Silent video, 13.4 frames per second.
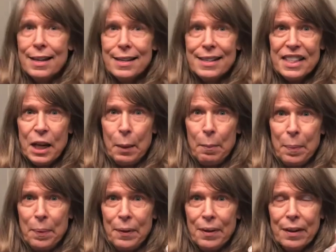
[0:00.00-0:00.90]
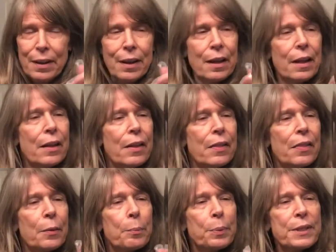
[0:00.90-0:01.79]
Dip
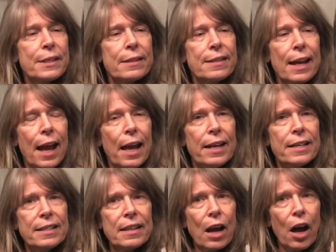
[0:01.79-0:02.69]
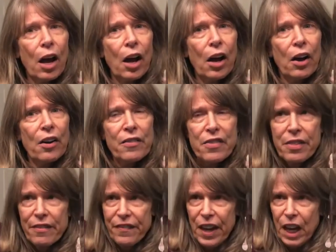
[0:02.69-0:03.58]
the bristled end of
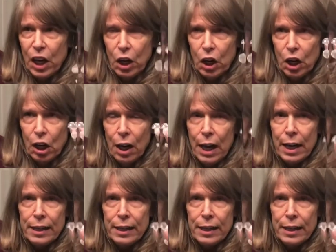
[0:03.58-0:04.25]
the finger.